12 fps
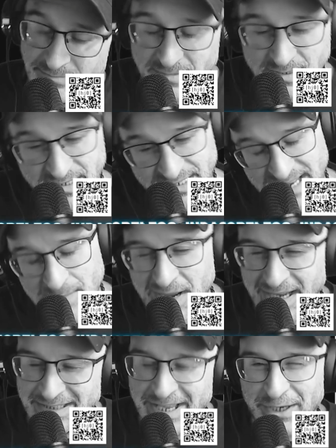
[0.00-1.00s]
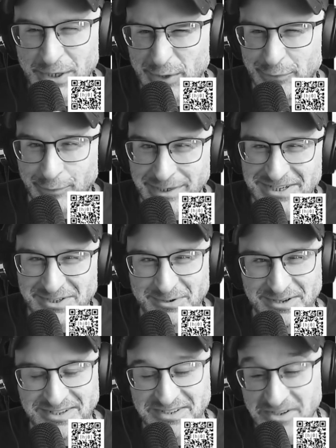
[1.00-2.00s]
semi-light on
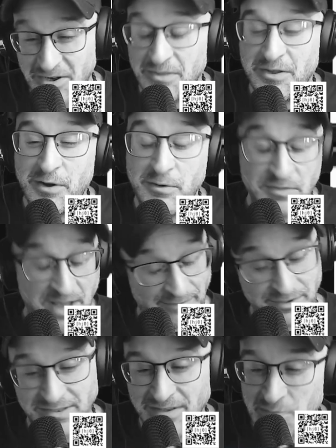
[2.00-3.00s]
resources, although obviously the